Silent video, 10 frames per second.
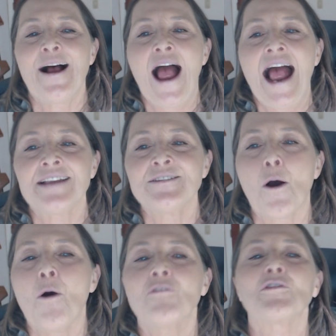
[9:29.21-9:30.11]

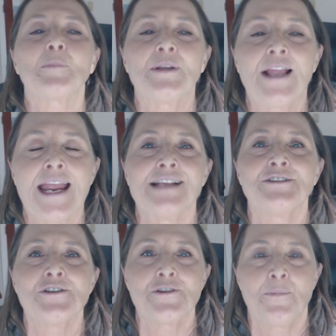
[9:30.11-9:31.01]
hadn't overplanned
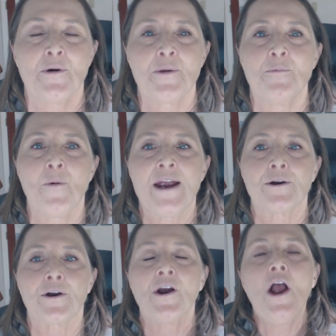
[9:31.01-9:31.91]
to the point
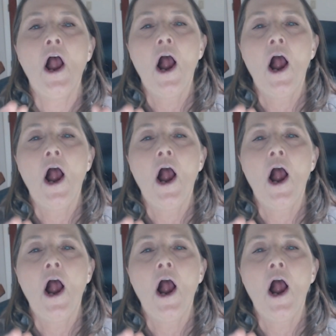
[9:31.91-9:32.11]
where